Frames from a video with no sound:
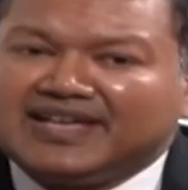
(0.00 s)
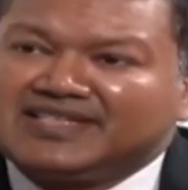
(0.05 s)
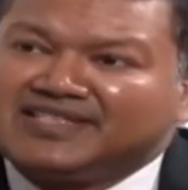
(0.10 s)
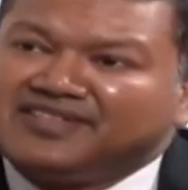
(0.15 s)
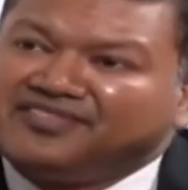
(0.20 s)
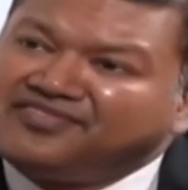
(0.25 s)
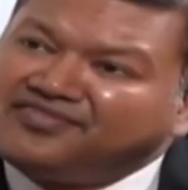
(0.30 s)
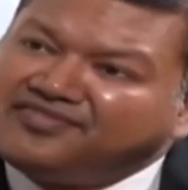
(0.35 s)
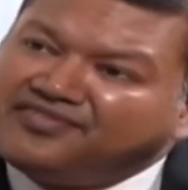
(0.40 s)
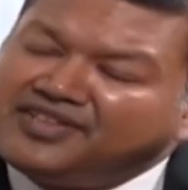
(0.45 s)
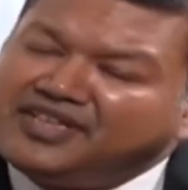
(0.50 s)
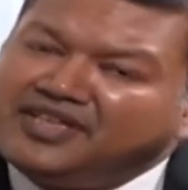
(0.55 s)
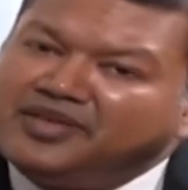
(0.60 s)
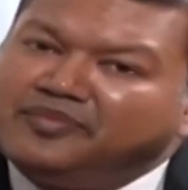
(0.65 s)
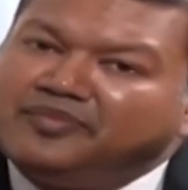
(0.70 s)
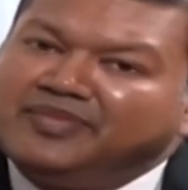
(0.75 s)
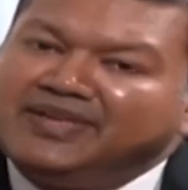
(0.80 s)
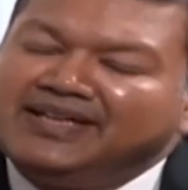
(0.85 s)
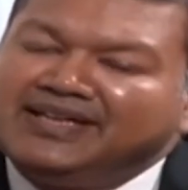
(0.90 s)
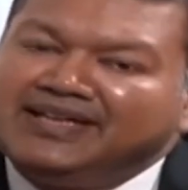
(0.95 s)
as a
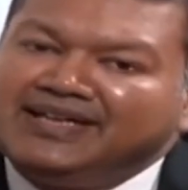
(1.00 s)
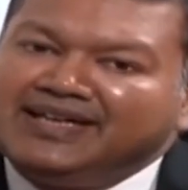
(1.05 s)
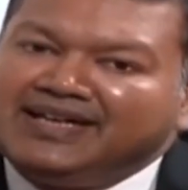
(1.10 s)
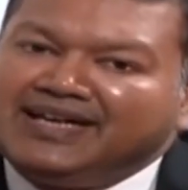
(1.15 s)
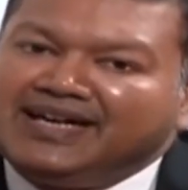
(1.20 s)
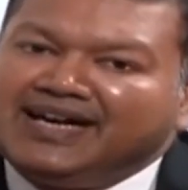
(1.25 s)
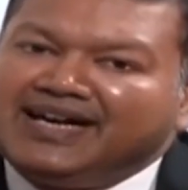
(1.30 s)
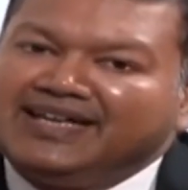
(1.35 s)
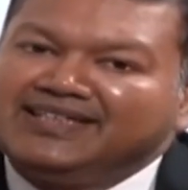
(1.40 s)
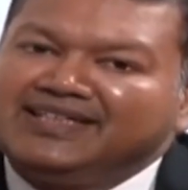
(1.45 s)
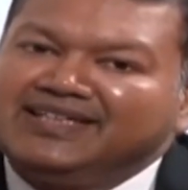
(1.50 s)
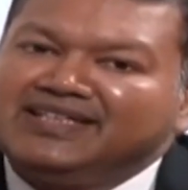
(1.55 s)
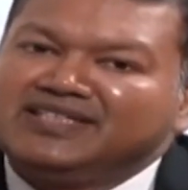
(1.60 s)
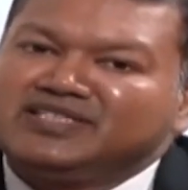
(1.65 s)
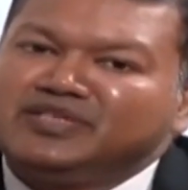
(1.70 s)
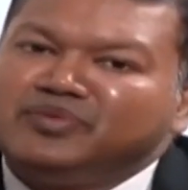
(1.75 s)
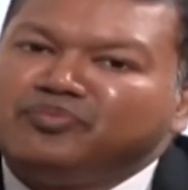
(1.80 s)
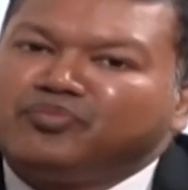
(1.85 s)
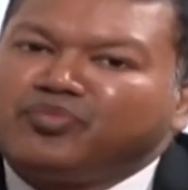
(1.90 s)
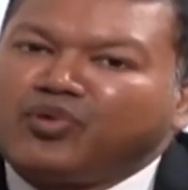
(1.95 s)
firm, I think
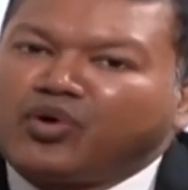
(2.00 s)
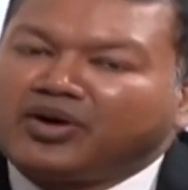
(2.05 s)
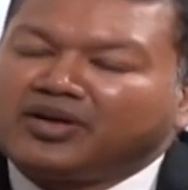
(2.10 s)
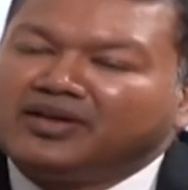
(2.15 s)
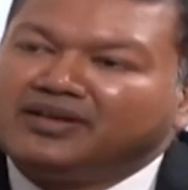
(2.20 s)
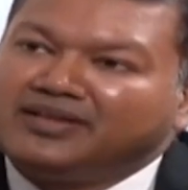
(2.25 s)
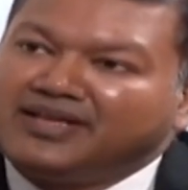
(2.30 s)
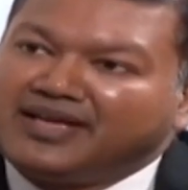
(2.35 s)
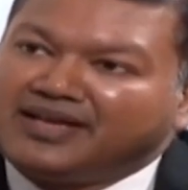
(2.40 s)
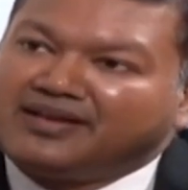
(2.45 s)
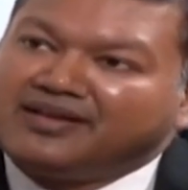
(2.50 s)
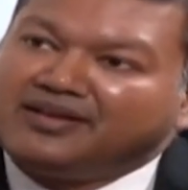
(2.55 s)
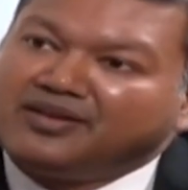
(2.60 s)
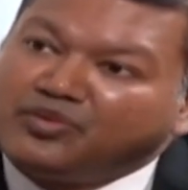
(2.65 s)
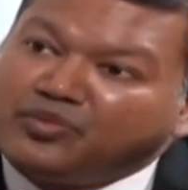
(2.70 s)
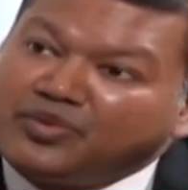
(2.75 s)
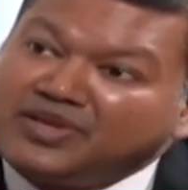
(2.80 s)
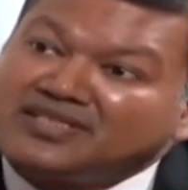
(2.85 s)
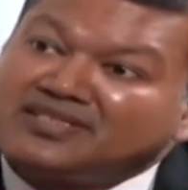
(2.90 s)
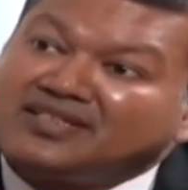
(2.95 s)
it's important that
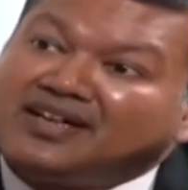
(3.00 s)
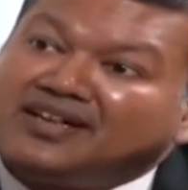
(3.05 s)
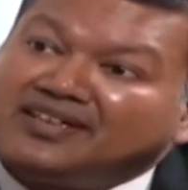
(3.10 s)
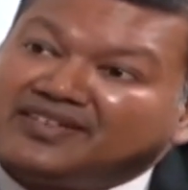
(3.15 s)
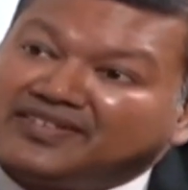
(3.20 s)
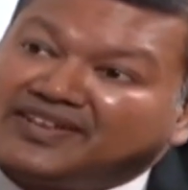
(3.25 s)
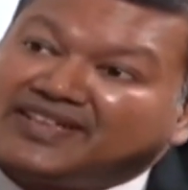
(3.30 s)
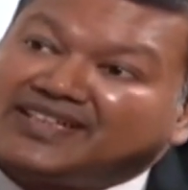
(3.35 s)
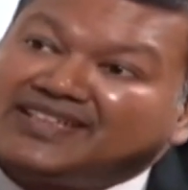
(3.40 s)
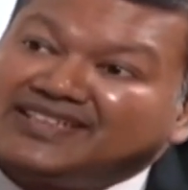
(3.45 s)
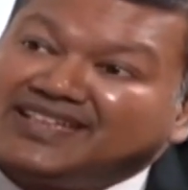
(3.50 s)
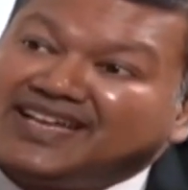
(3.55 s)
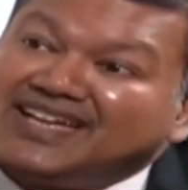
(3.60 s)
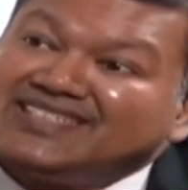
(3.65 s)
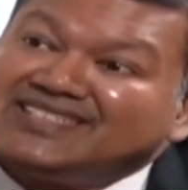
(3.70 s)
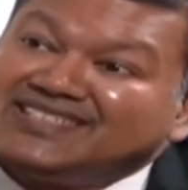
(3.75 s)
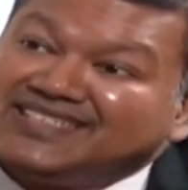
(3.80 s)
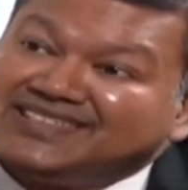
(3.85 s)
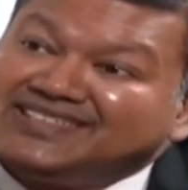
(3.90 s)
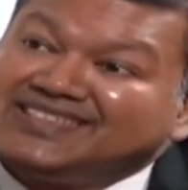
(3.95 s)
we start
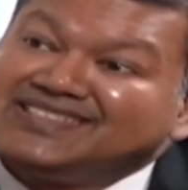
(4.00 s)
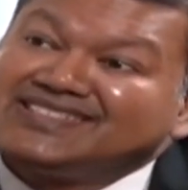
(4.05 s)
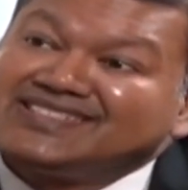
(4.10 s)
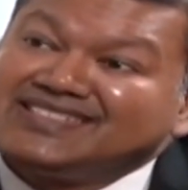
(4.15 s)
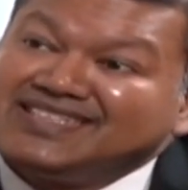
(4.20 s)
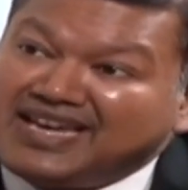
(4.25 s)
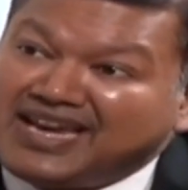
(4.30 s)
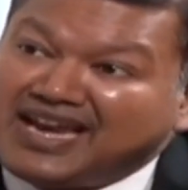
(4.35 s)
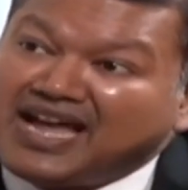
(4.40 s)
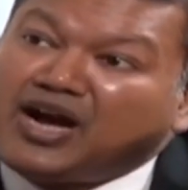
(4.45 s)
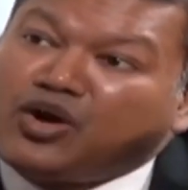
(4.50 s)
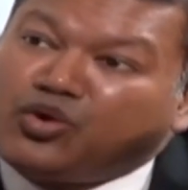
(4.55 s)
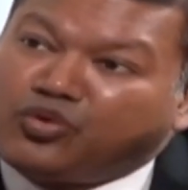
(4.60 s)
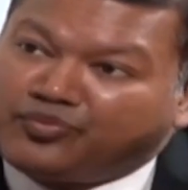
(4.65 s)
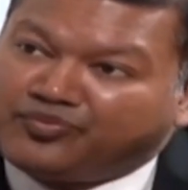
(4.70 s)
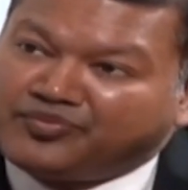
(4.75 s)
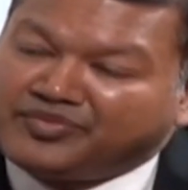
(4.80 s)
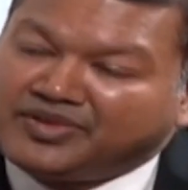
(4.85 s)
recognizing this now.